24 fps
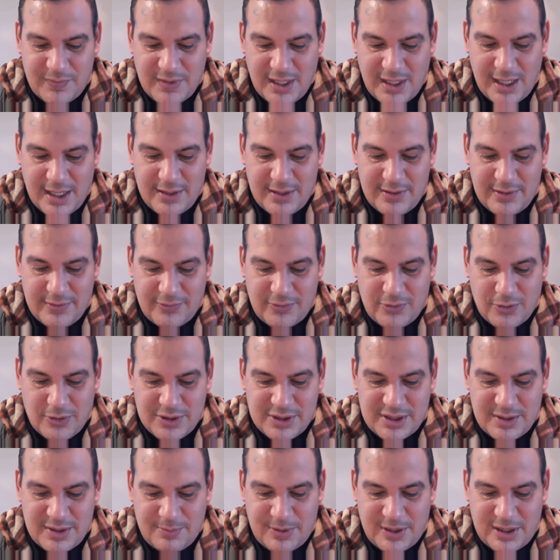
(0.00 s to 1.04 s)
And of
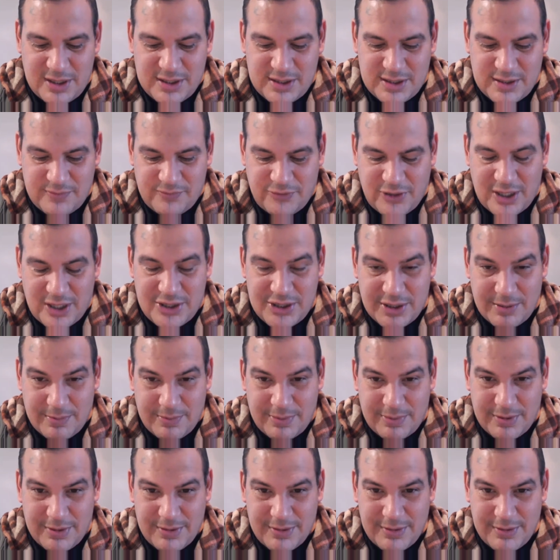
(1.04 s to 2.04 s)
course, the peace and friendship.